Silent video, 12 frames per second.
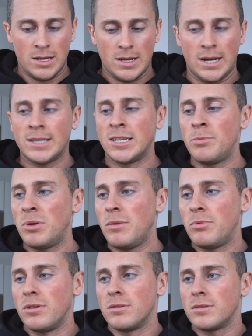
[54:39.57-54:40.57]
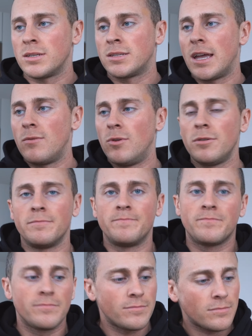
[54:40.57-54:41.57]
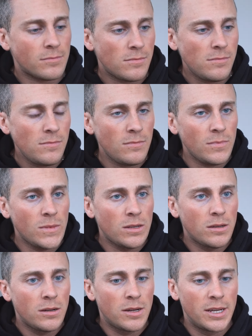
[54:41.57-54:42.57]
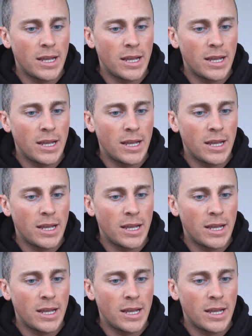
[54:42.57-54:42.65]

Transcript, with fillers: and that's it, people. That's day one. I'm